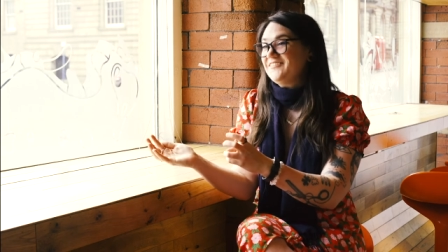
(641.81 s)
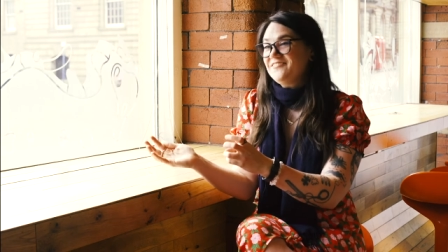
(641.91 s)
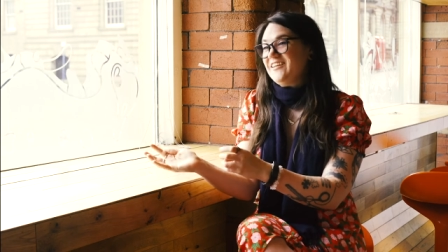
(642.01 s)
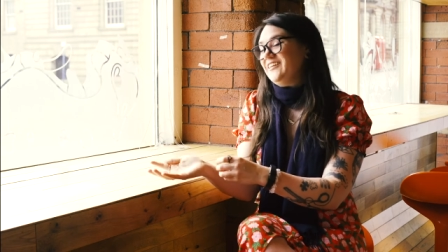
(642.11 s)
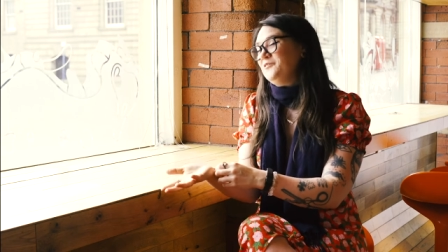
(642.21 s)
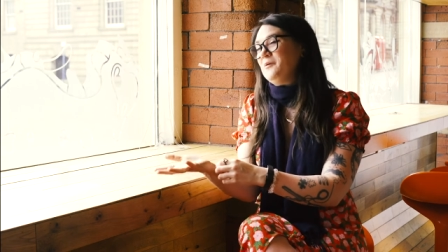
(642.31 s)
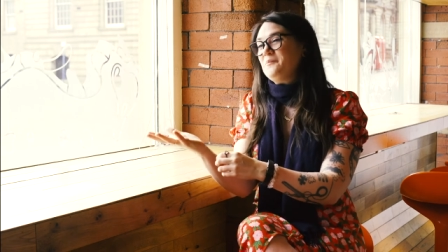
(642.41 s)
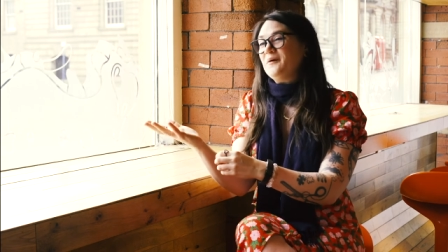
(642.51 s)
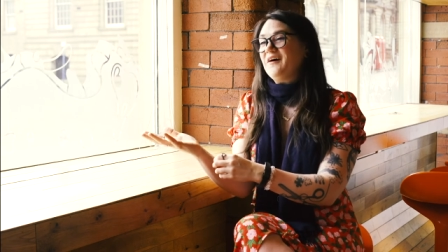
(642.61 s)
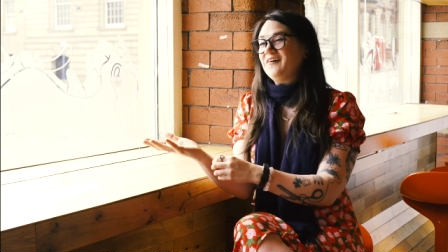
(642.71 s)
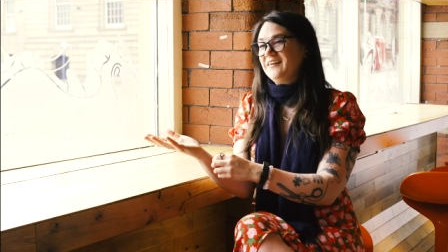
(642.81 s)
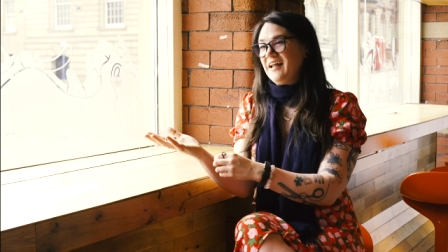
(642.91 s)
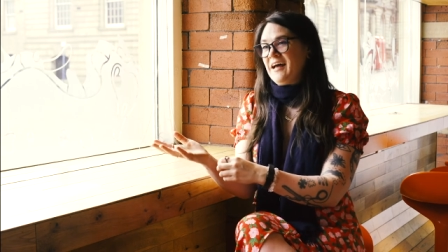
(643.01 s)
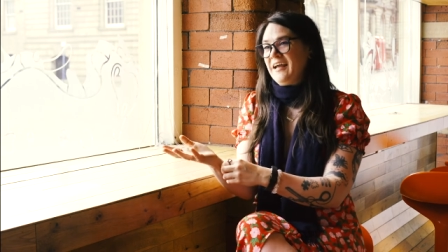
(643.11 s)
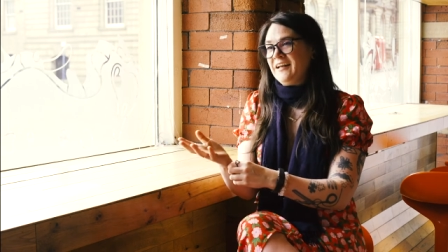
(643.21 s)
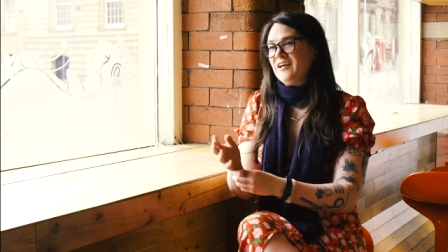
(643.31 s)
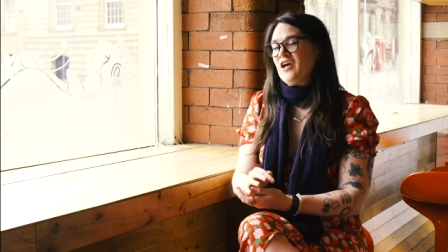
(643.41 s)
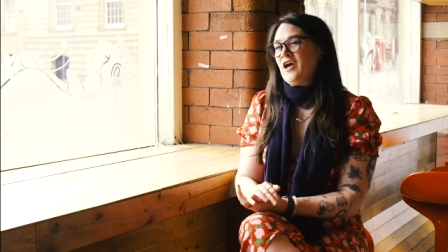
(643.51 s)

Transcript: to reach people online?